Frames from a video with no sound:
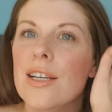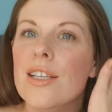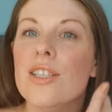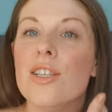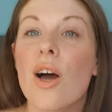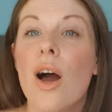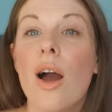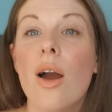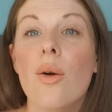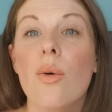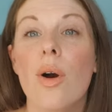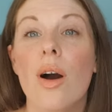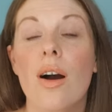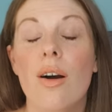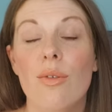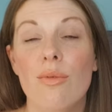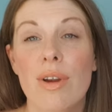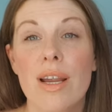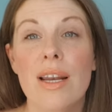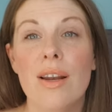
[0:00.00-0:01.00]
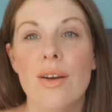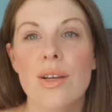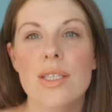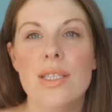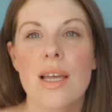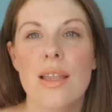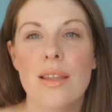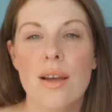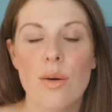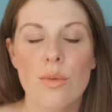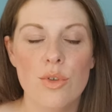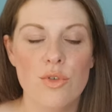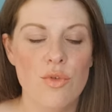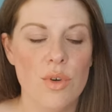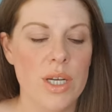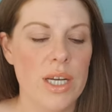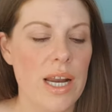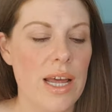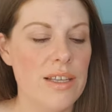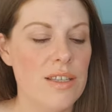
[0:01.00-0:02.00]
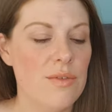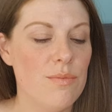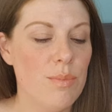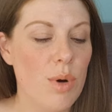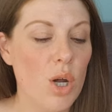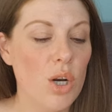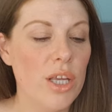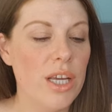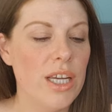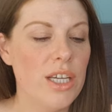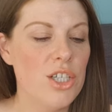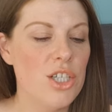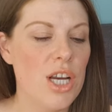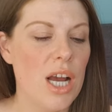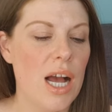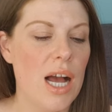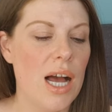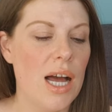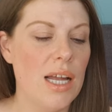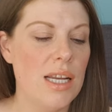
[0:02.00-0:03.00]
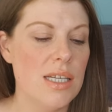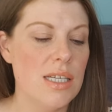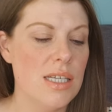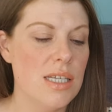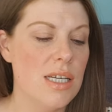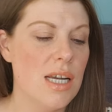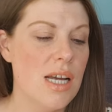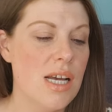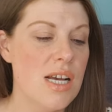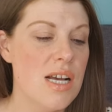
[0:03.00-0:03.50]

So I realised then that I was running out of polish, and